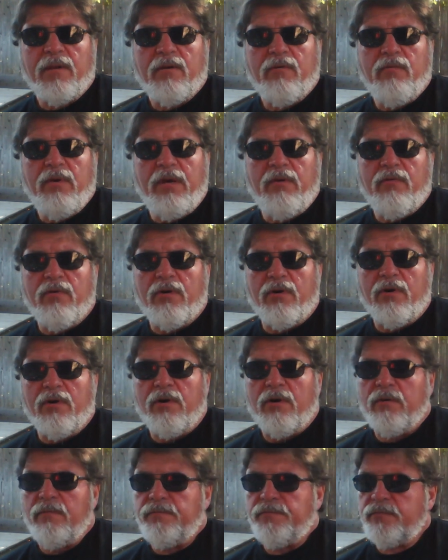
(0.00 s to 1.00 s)
We
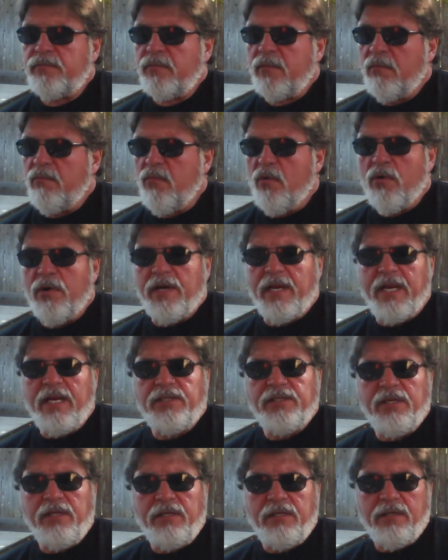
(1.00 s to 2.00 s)
were more
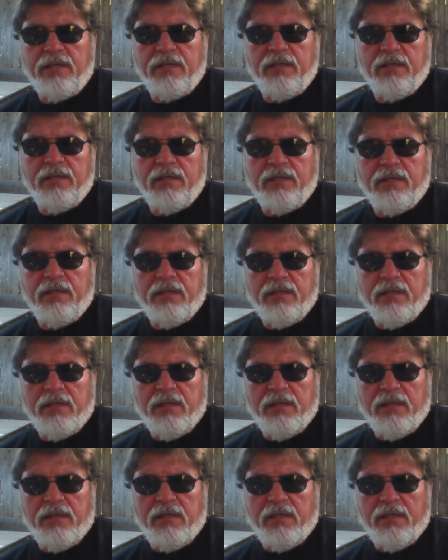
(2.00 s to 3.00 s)
decent,
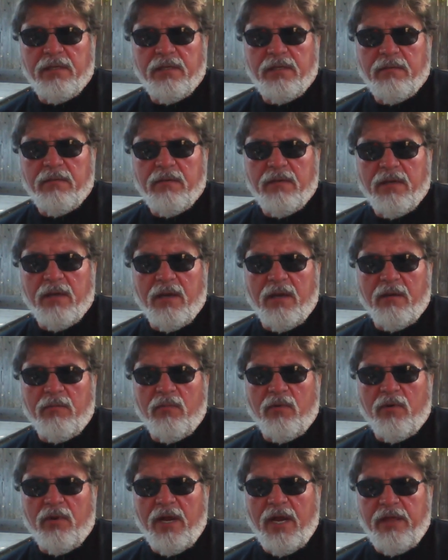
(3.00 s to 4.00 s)
uh,
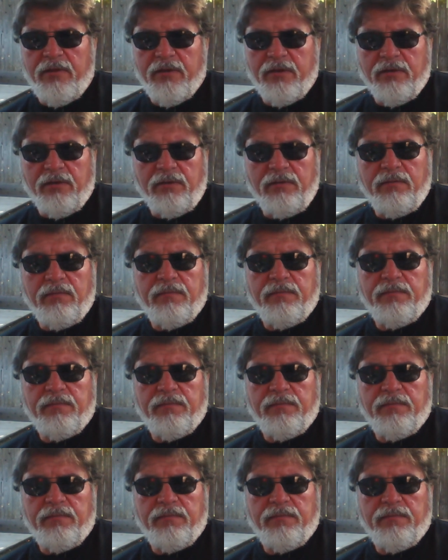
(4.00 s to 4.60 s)
more ethical.